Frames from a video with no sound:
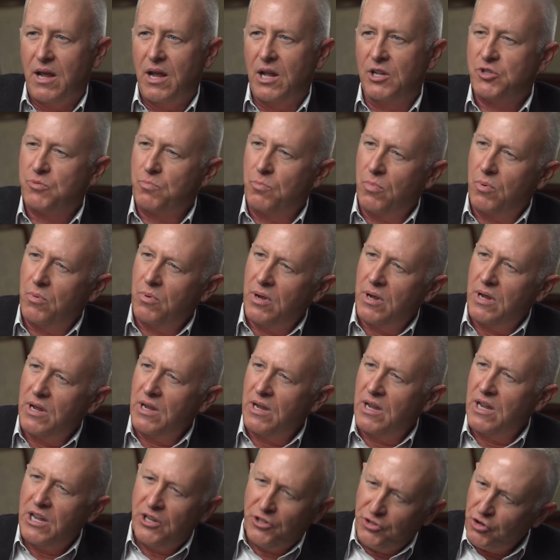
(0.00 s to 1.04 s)
It's
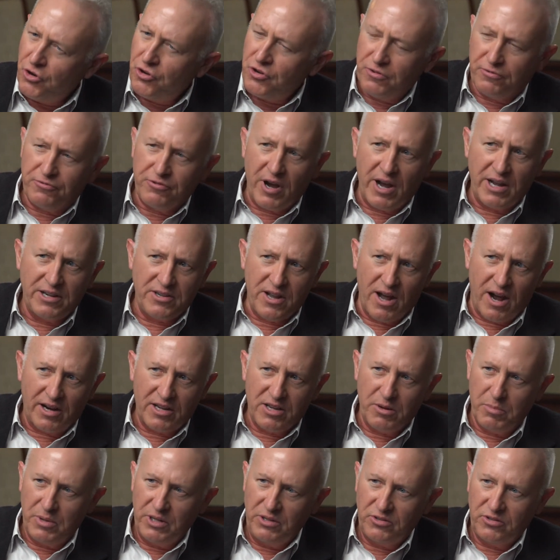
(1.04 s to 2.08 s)
easier to find
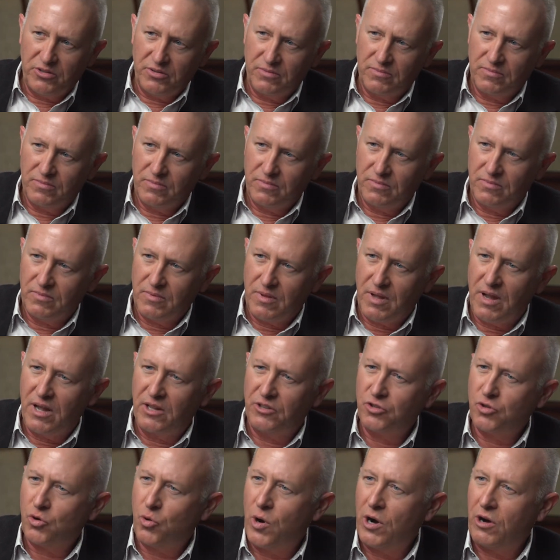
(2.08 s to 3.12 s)
documents.
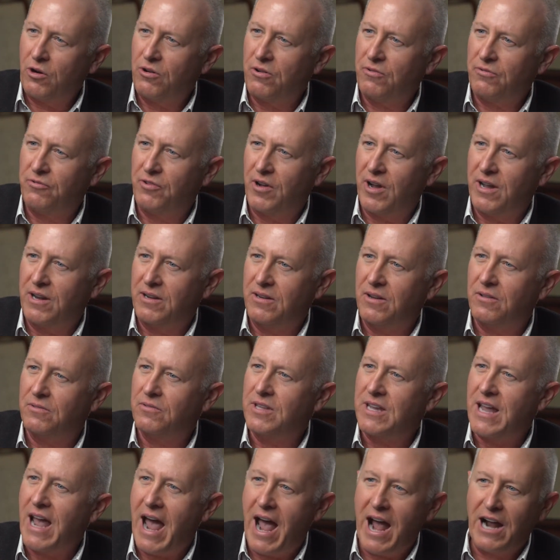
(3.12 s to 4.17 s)
It's quicker to find
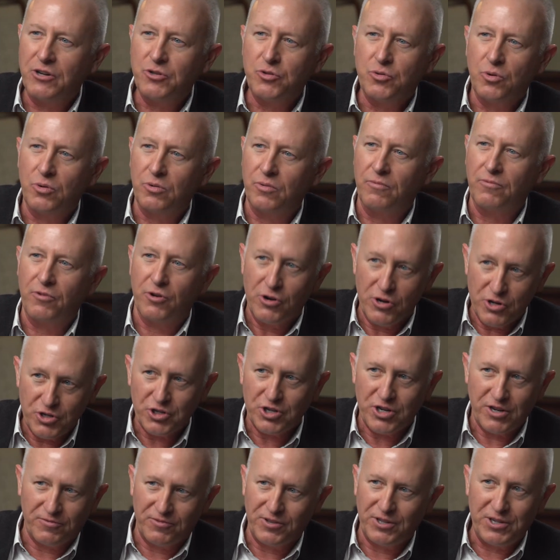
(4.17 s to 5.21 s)
the actual
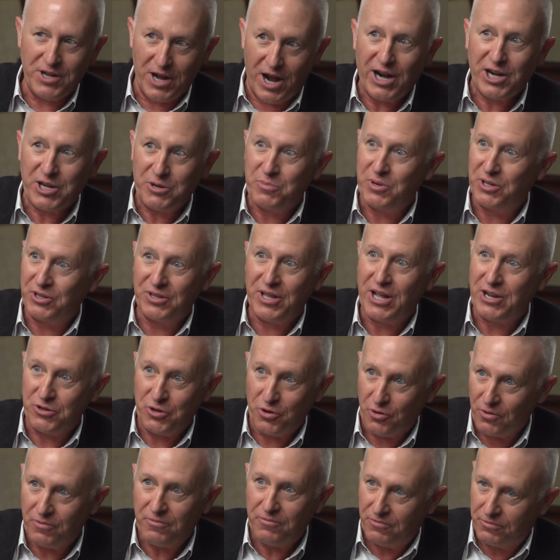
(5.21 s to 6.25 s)
version of the document that
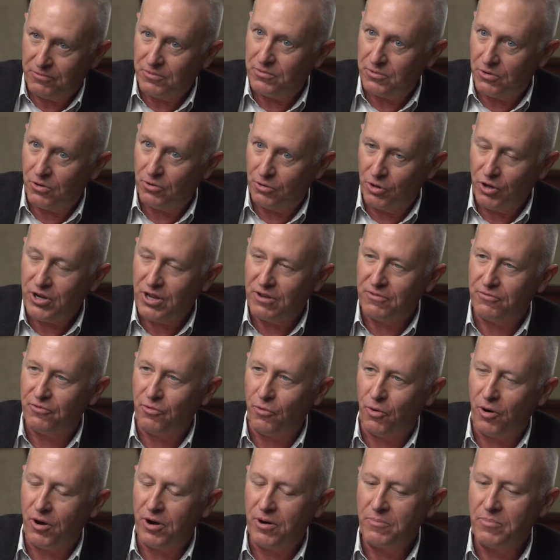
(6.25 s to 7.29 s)
you're looking
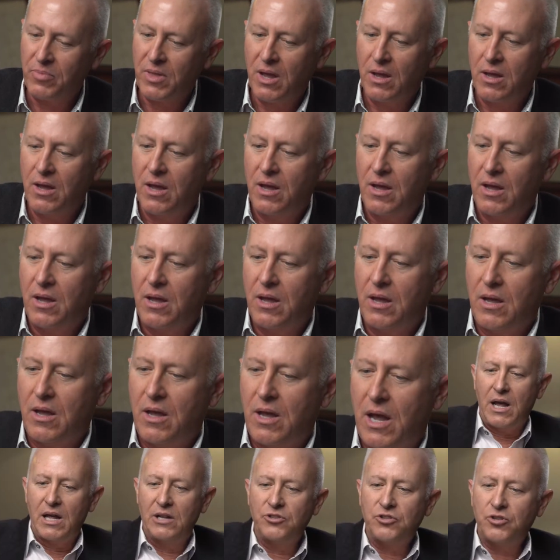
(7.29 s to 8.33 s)
for.
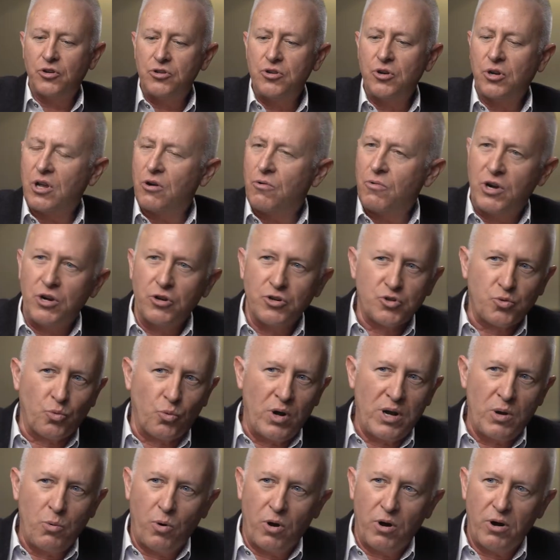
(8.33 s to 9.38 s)
And so you can reduce
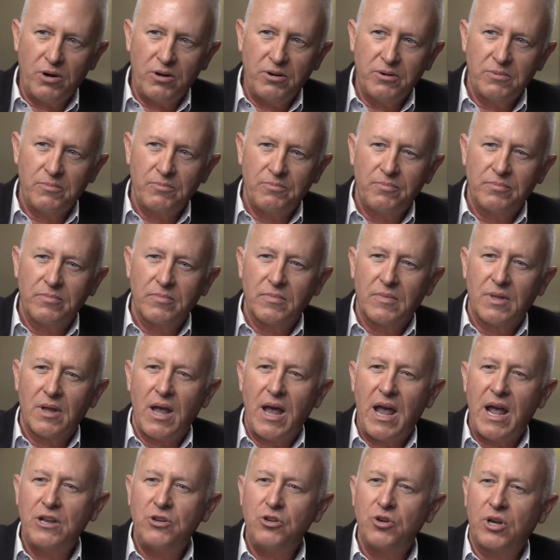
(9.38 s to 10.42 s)
rework,
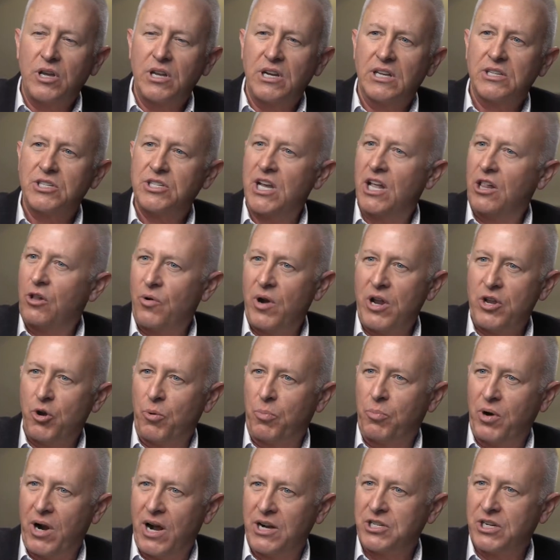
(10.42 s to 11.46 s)
and you can accelerate
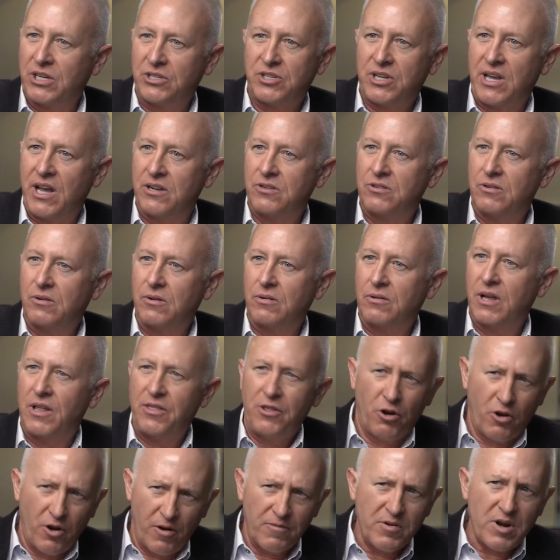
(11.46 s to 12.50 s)
your project schedule.
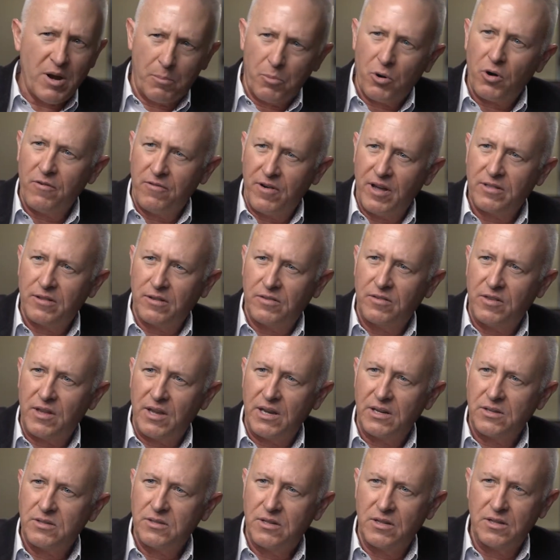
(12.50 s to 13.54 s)
And there are a number of other
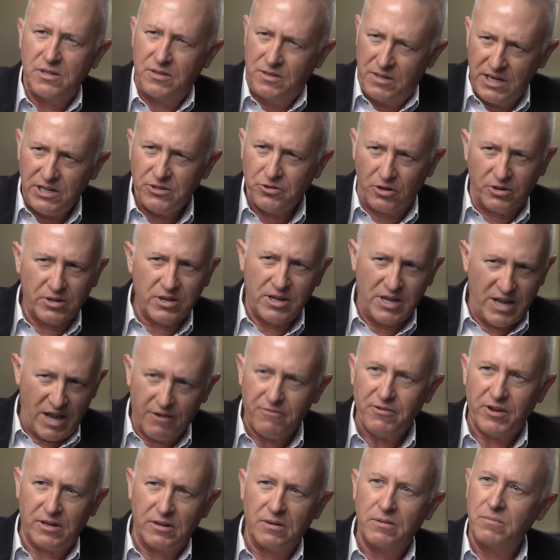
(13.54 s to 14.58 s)
things. These are
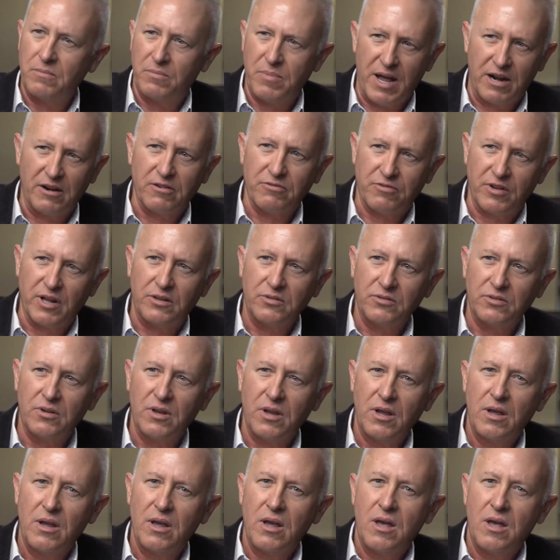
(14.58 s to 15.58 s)
given benefits.